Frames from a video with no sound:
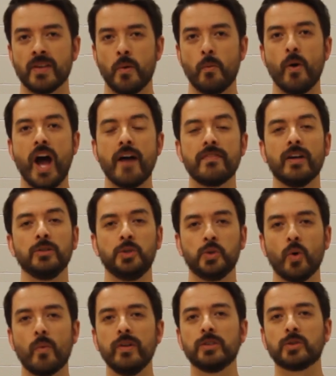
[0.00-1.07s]
we'll have that
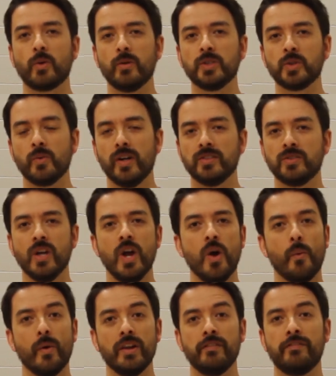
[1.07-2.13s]
joy restored to us
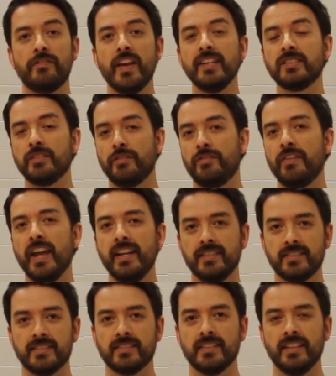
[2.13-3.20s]
when face to
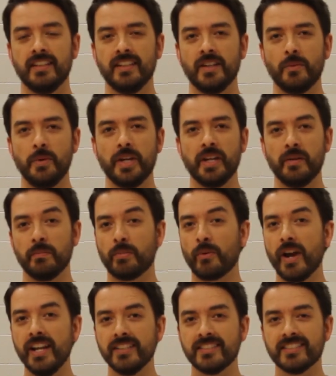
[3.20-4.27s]
face we can
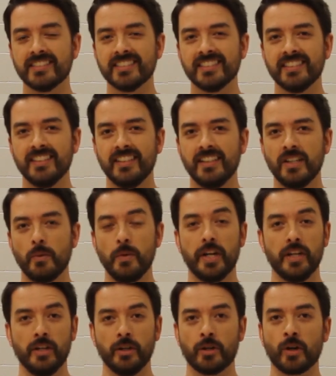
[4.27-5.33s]
embrace, we
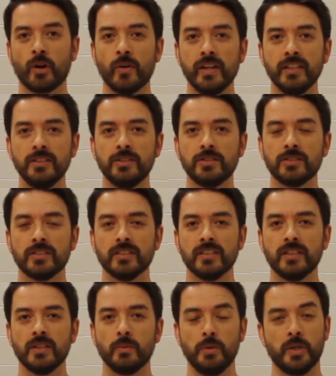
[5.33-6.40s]
can encourage,
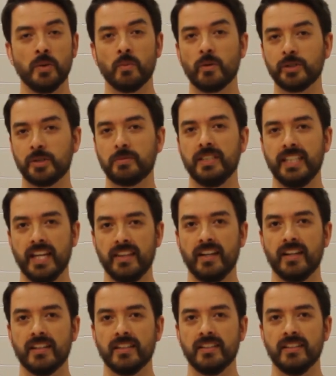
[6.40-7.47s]
we can worship together
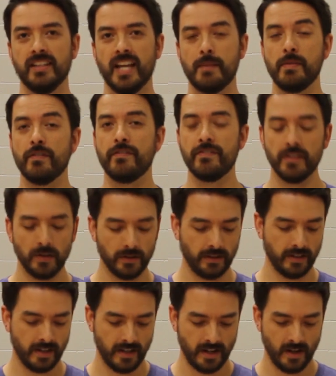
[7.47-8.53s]
and be
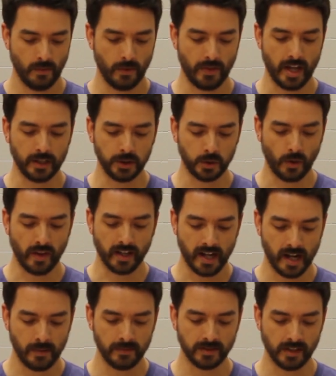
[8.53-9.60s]
filled with that joy that
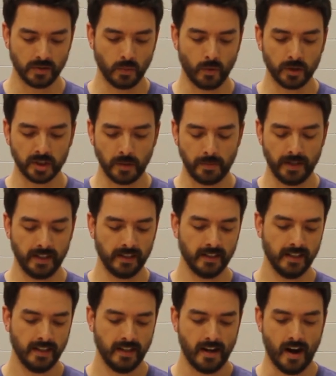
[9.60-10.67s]
comes as worshiping
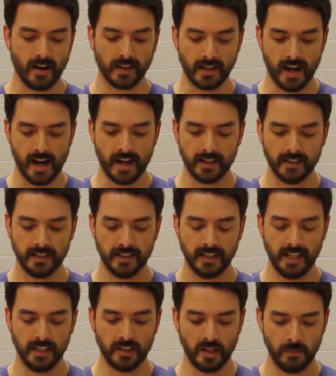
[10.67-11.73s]
our God
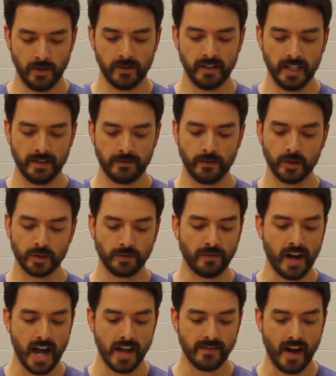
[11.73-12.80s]
in community. Verse
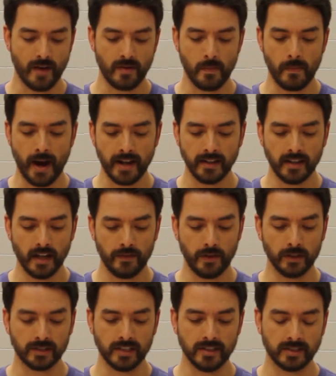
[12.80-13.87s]
5, I'm reminded of
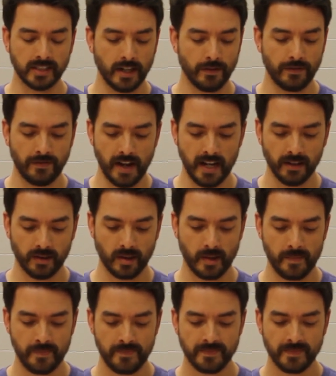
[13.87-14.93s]
your sincere faith,
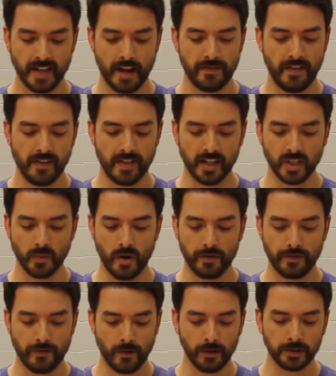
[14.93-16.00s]
a faith that dwelt
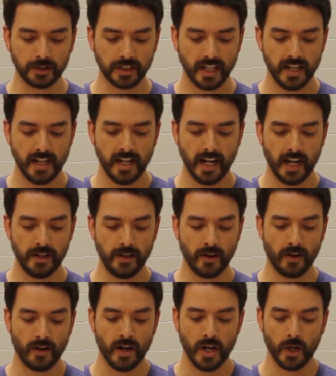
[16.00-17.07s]
first in
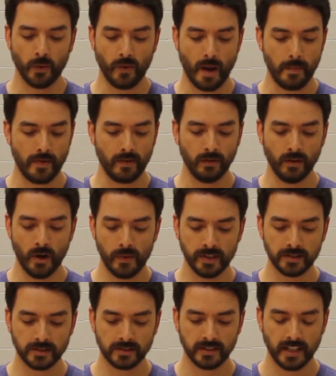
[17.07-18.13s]
your grandmother
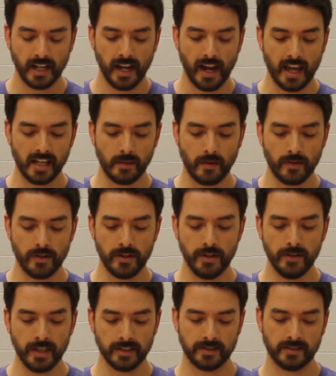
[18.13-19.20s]
Lois and your mother
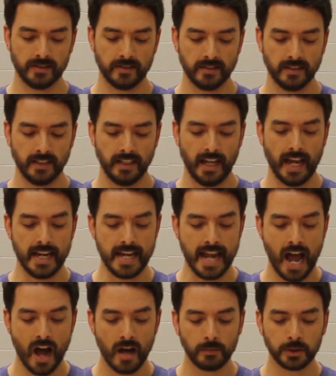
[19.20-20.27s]
Eunice, and
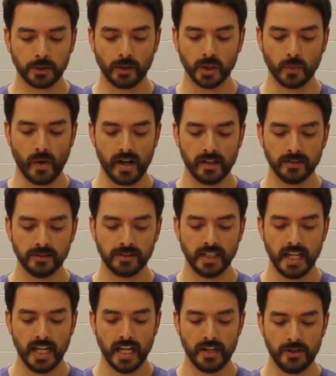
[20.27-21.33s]
now I'm sure dwells
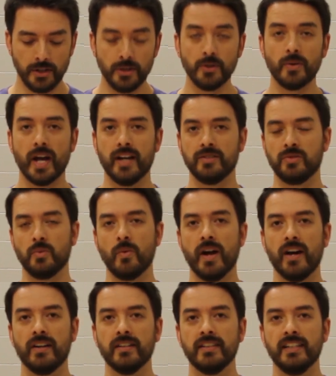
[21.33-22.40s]
in you as
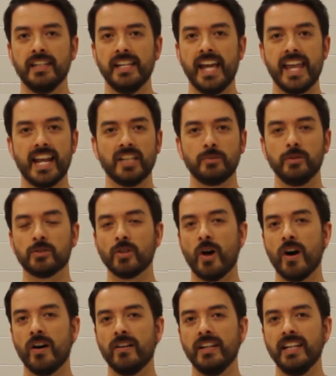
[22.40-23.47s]
well. And as we
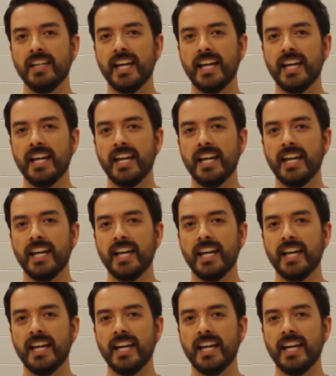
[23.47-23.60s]
saw,